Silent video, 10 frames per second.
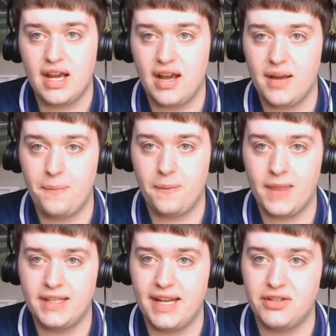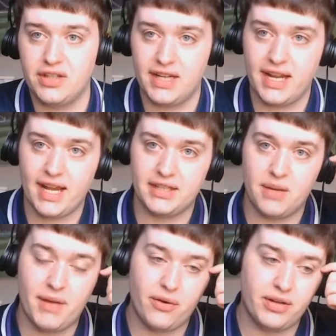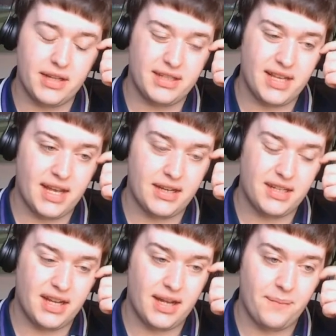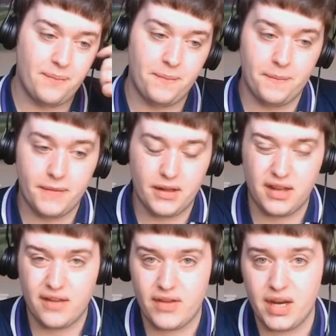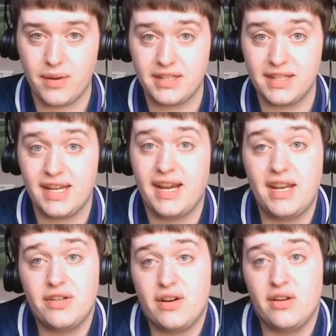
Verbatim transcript: Um, his agent today has come out and said um, that that he wants to stay at Inter.